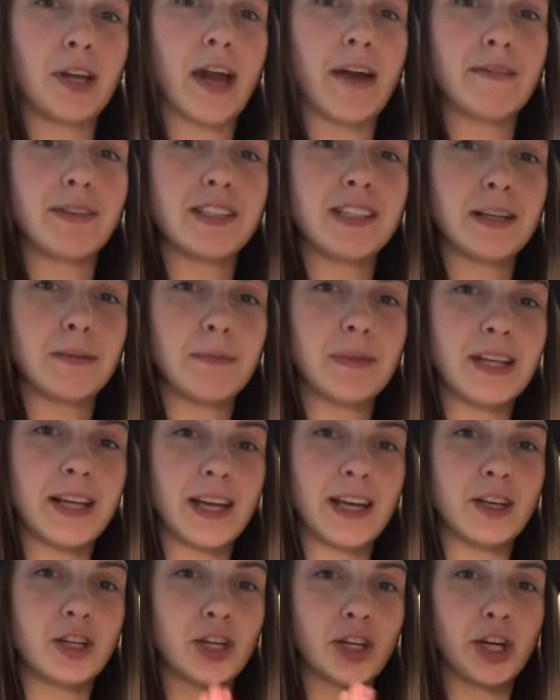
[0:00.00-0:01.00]
You haven't seen
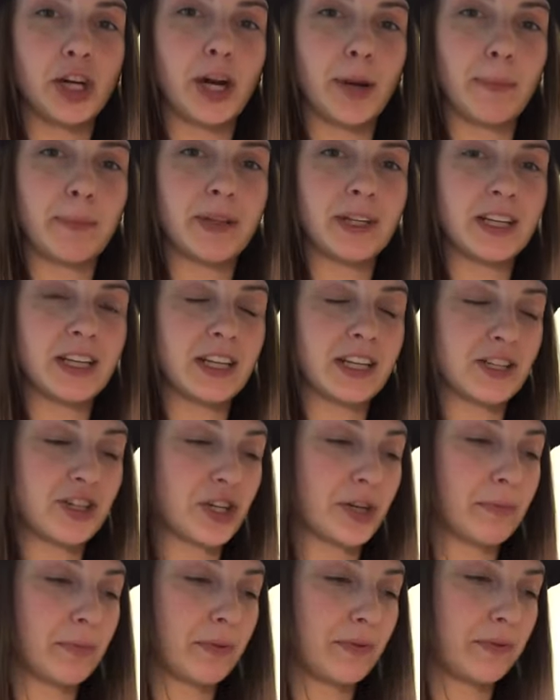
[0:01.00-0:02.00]
me cook it up in the
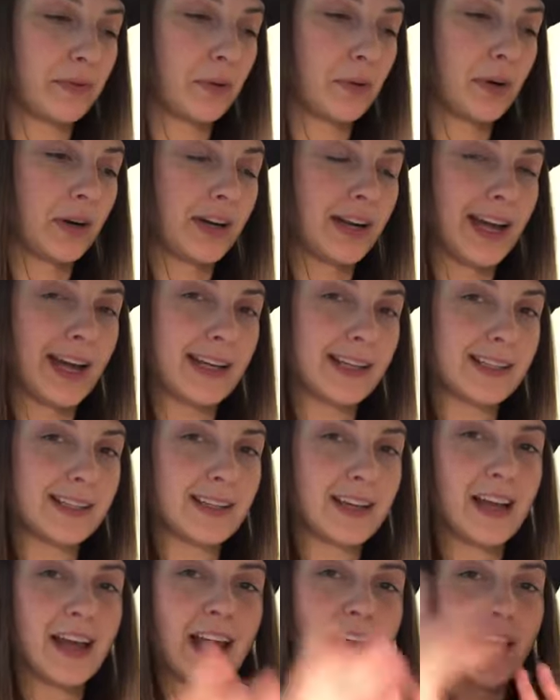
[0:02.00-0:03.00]
kitchen before
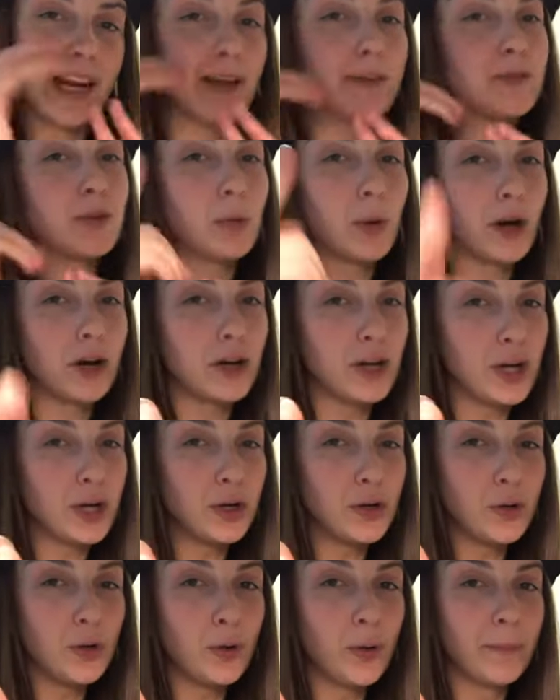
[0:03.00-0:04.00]
yet. And if you are
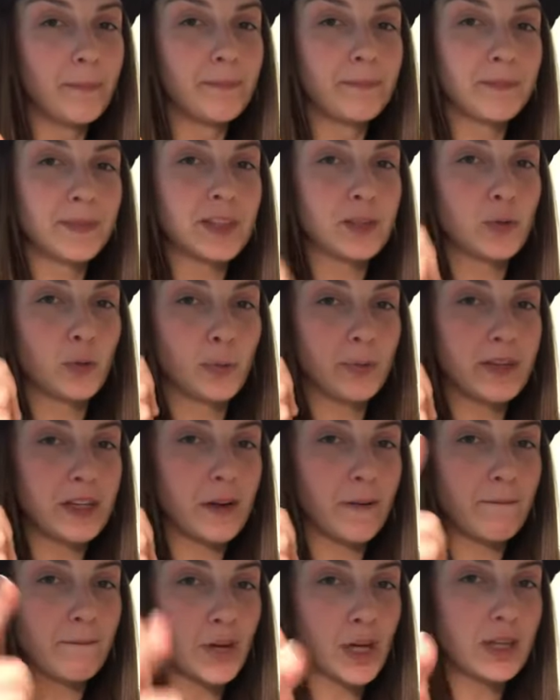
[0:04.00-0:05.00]
new, this will be
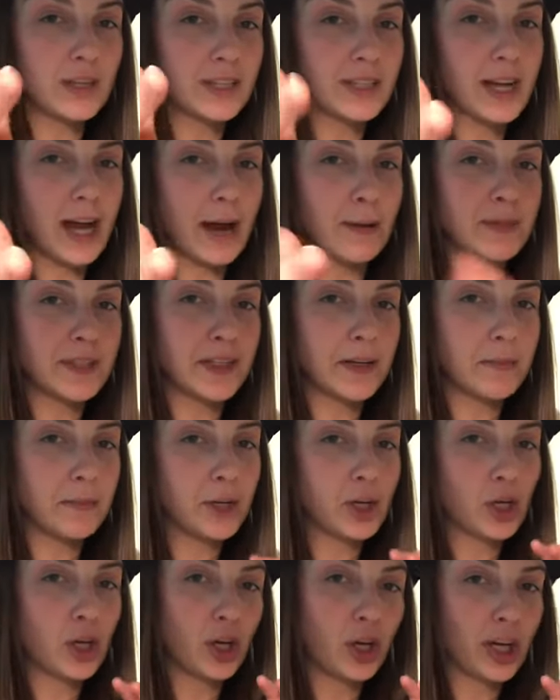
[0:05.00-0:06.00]
your first time seeing
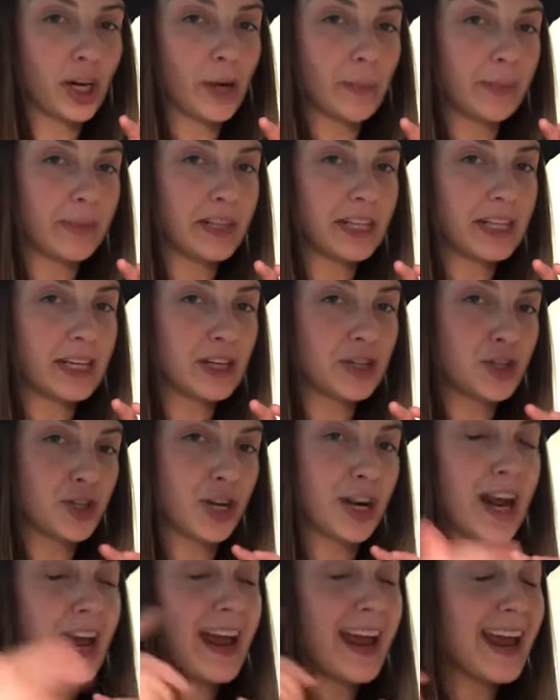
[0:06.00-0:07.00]
me cook it up in the
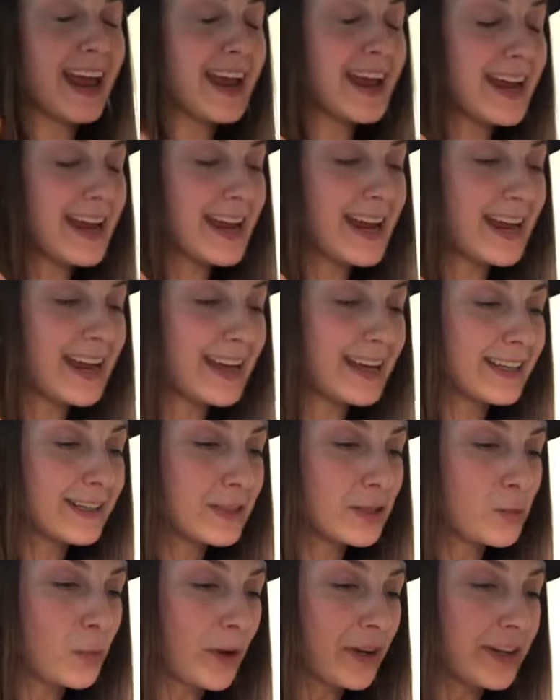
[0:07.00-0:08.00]
kitchen.
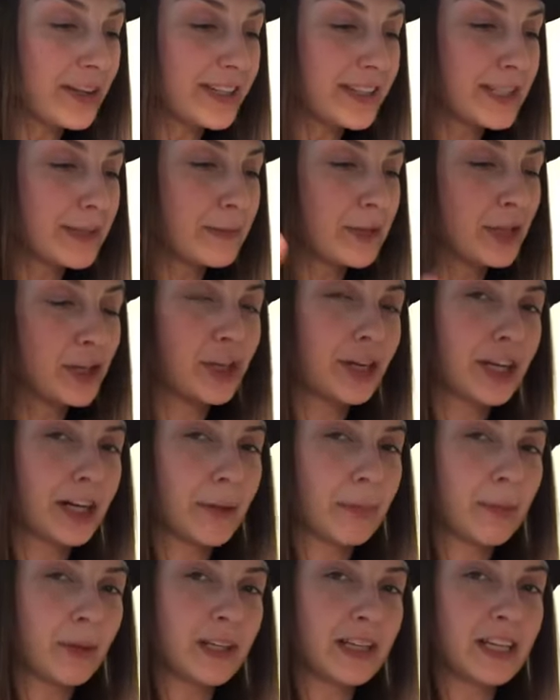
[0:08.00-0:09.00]
And while you're gonna see me cook it
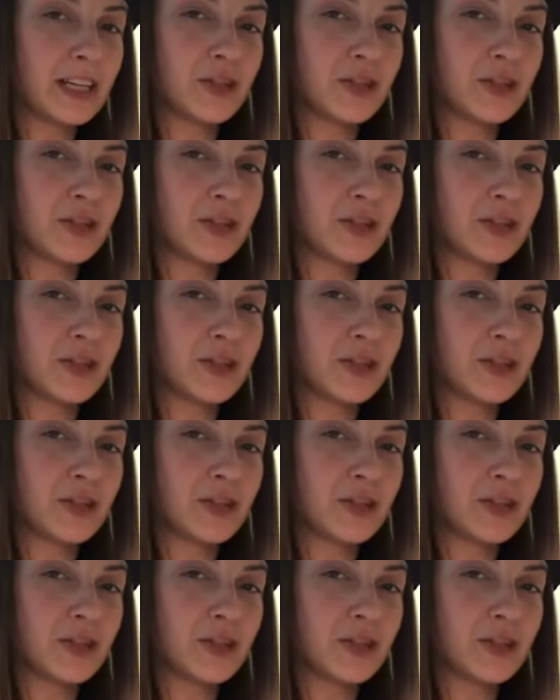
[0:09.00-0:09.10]
up in the